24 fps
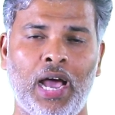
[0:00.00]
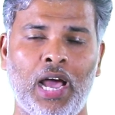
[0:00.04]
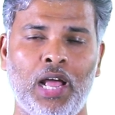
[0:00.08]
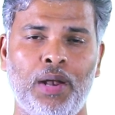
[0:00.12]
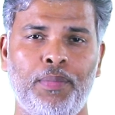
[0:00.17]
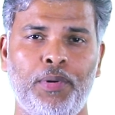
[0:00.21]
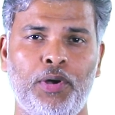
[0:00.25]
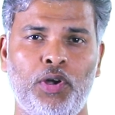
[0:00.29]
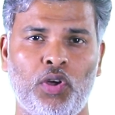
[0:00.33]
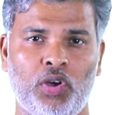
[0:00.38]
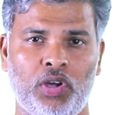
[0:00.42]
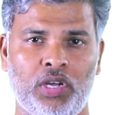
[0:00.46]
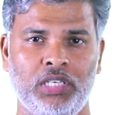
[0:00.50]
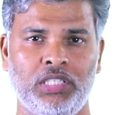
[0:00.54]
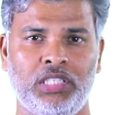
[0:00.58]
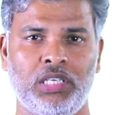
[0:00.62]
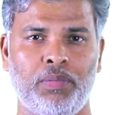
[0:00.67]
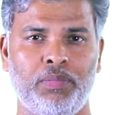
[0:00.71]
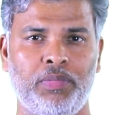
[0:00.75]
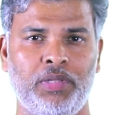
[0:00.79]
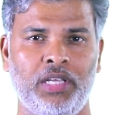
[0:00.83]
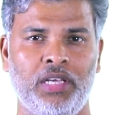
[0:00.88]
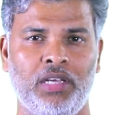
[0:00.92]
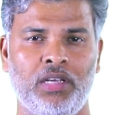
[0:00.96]
I'll be talking
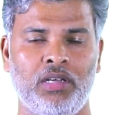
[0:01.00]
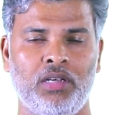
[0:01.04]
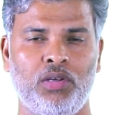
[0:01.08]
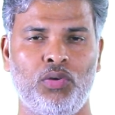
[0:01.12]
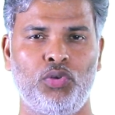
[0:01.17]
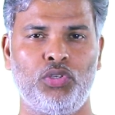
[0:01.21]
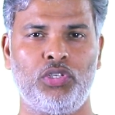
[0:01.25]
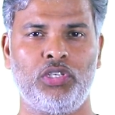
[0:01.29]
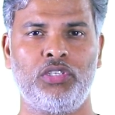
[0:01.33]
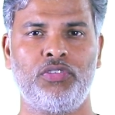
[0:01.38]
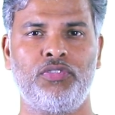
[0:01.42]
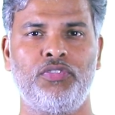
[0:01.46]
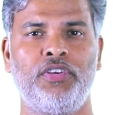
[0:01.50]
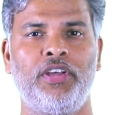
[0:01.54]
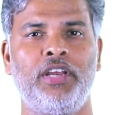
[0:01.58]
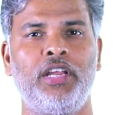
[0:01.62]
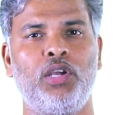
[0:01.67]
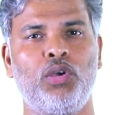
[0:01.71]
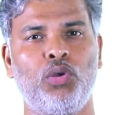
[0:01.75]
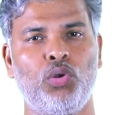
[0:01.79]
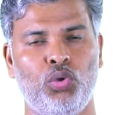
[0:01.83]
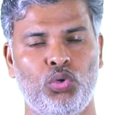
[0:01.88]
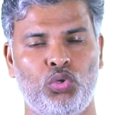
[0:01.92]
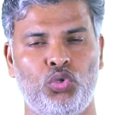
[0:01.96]
something which is
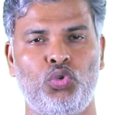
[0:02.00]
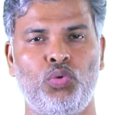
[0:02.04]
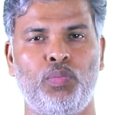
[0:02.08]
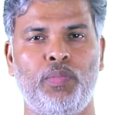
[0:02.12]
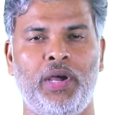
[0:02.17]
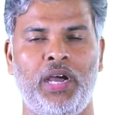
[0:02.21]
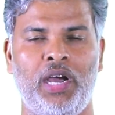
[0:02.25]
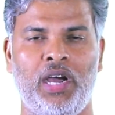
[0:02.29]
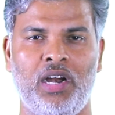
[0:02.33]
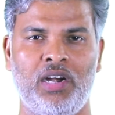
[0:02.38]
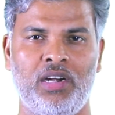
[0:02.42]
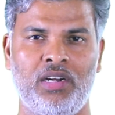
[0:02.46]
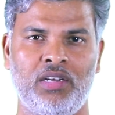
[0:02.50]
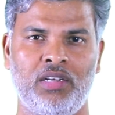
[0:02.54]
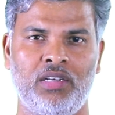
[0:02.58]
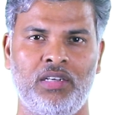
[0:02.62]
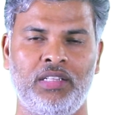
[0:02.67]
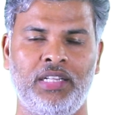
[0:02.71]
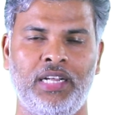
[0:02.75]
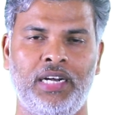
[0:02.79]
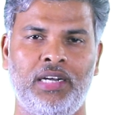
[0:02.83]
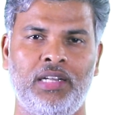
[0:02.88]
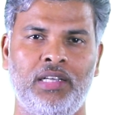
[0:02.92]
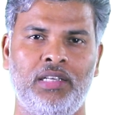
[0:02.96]
very close to my heart,
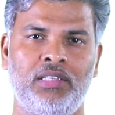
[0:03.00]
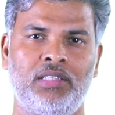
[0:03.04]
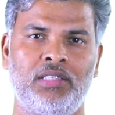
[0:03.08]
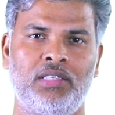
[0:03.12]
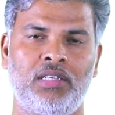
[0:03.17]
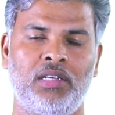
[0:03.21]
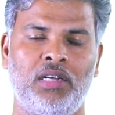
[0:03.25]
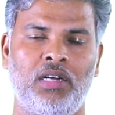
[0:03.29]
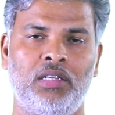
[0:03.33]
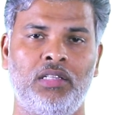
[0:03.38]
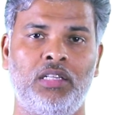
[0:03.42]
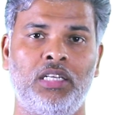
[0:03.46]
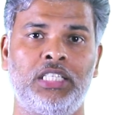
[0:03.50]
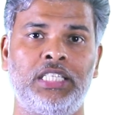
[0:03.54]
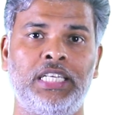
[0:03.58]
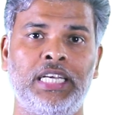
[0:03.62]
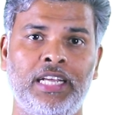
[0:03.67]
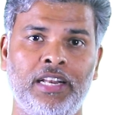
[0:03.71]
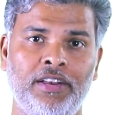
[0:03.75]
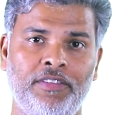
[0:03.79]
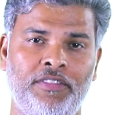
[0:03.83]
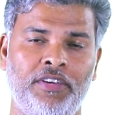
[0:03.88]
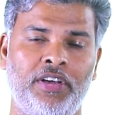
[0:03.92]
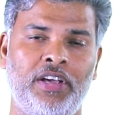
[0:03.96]
that is the
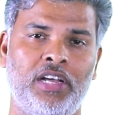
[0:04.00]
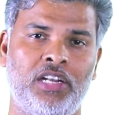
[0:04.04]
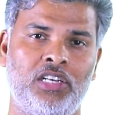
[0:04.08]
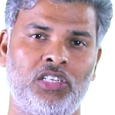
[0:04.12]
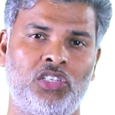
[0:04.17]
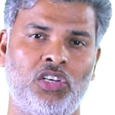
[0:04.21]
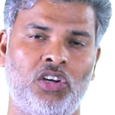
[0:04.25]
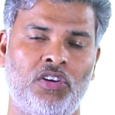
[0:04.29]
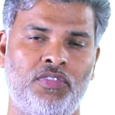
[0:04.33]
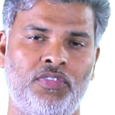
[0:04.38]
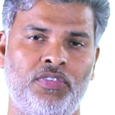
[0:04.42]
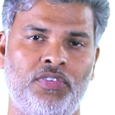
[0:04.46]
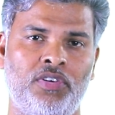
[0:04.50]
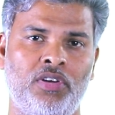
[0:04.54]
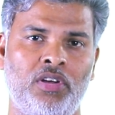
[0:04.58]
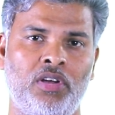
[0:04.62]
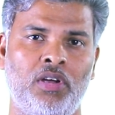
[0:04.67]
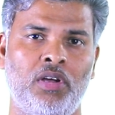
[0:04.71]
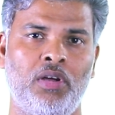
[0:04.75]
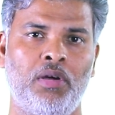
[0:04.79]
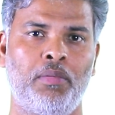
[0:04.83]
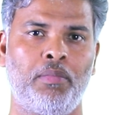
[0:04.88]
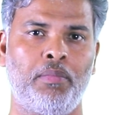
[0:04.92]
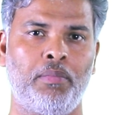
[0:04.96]
significance of
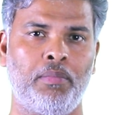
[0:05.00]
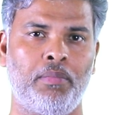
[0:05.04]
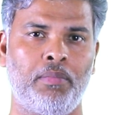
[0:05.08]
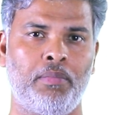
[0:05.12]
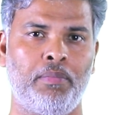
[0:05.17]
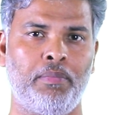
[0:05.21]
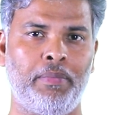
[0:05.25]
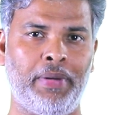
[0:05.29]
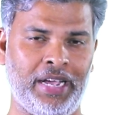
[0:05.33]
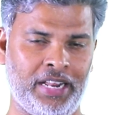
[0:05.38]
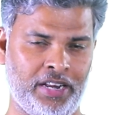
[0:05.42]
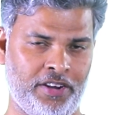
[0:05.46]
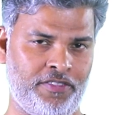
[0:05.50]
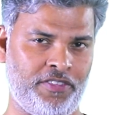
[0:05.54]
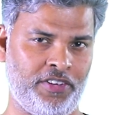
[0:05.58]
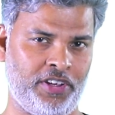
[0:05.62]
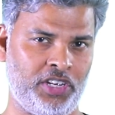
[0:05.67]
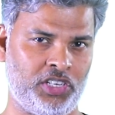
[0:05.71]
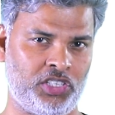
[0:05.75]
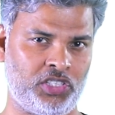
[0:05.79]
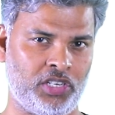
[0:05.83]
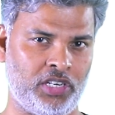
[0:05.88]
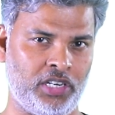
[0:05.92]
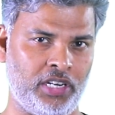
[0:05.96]

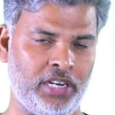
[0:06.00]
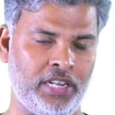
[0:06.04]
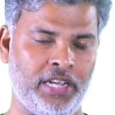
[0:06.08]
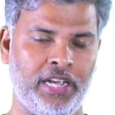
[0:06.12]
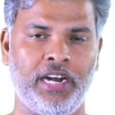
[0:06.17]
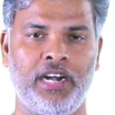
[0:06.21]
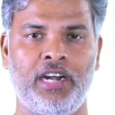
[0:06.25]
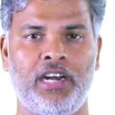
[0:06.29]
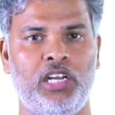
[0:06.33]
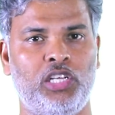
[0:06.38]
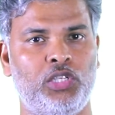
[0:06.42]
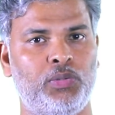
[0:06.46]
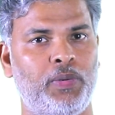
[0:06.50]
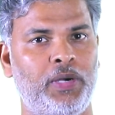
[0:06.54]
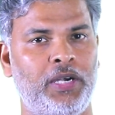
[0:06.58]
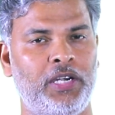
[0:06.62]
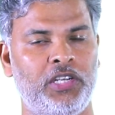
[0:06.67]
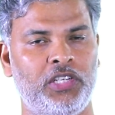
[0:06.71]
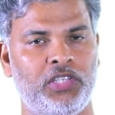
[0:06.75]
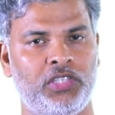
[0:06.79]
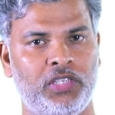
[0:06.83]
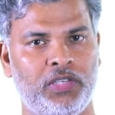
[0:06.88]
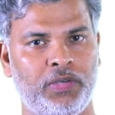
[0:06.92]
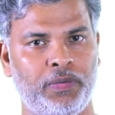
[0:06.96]
magnification in hair
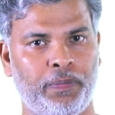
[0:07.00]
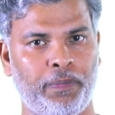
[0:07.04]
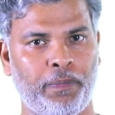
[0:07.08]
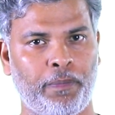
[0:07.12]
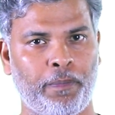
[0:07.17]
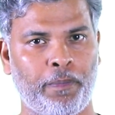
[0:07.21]
transplantation.